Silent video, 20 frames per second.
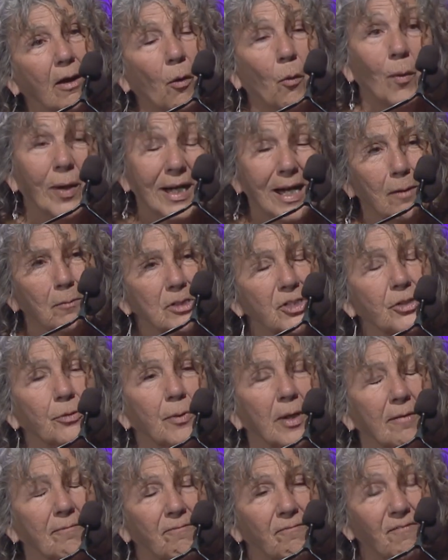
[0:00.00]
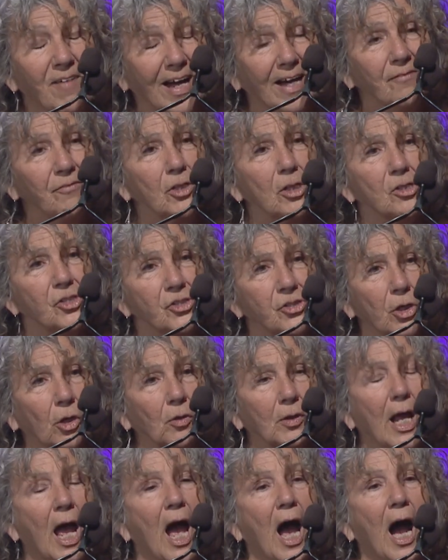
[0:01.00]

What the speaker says: when I was around 5 years old,